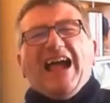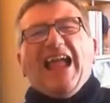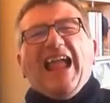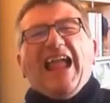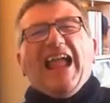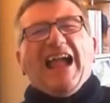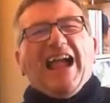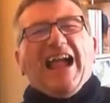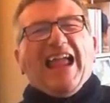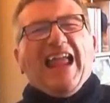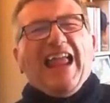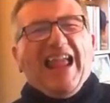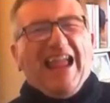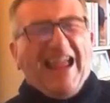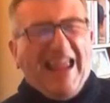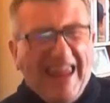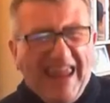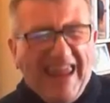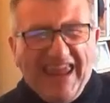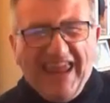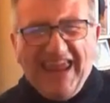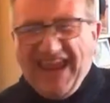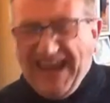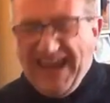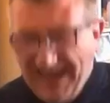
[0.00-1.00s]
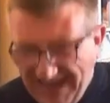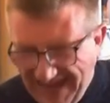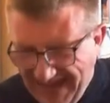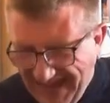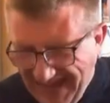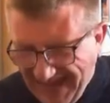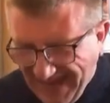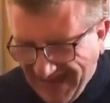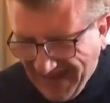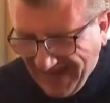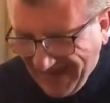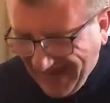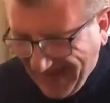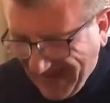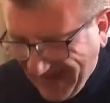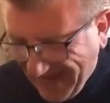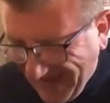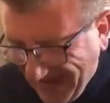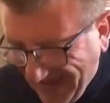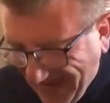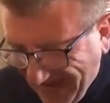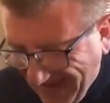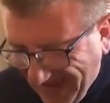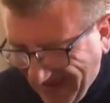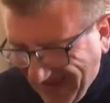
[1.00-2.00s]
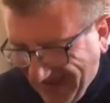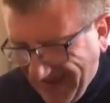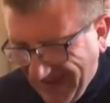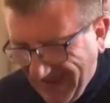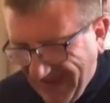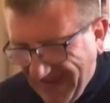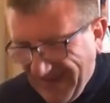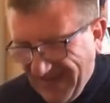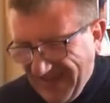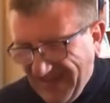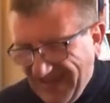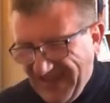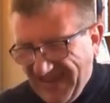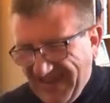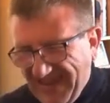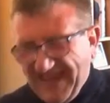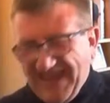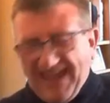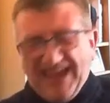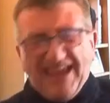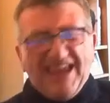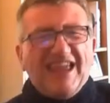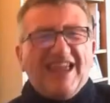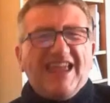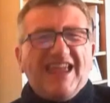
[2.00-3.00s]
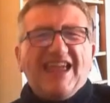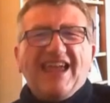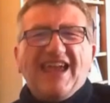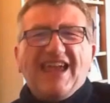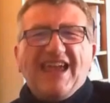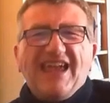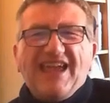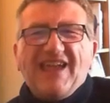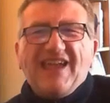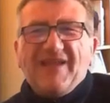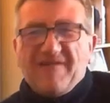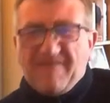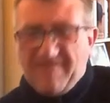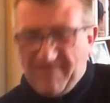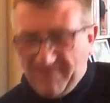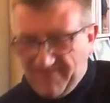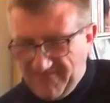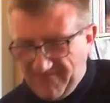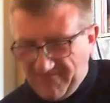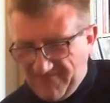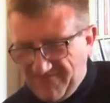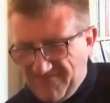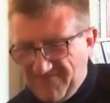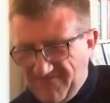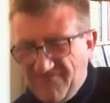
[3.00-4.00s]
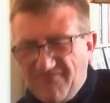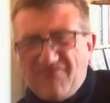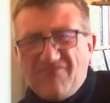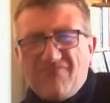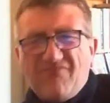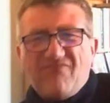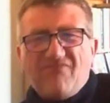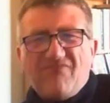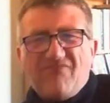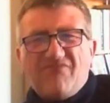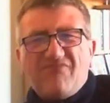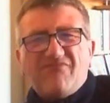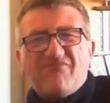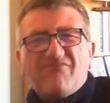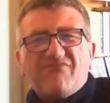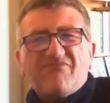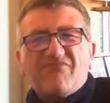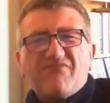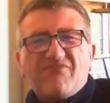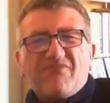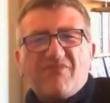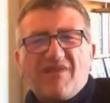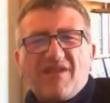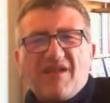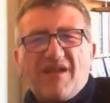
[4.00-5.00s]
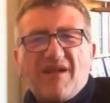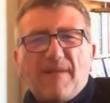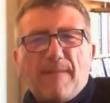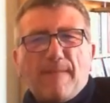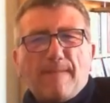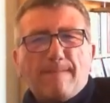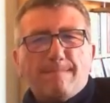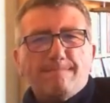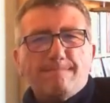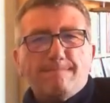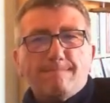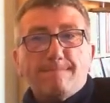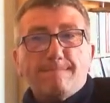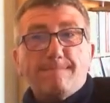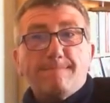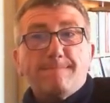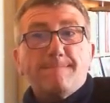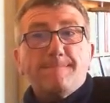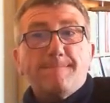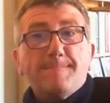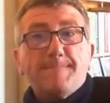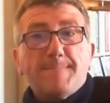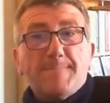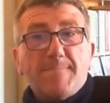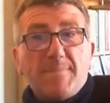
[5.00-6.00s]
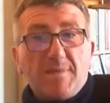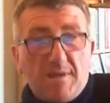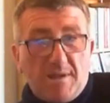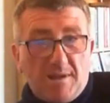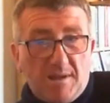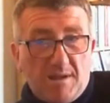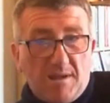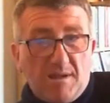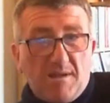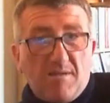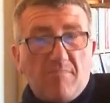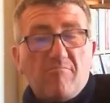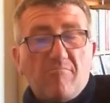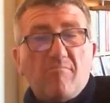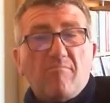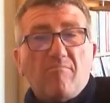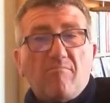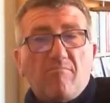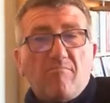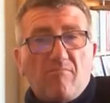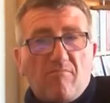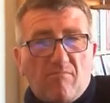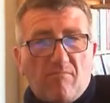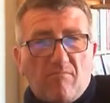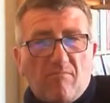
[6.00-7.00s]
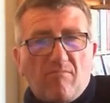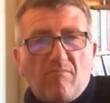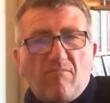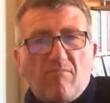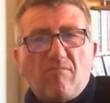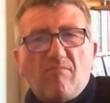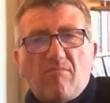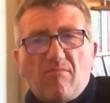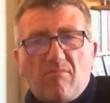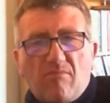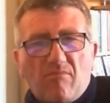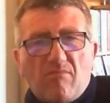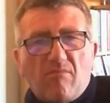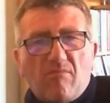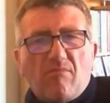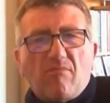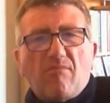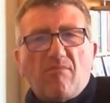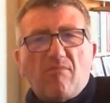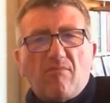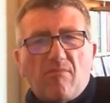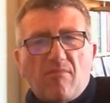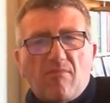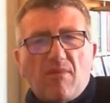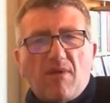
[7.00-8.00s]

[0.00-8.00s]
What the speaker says: No words are spoken by the person on screen.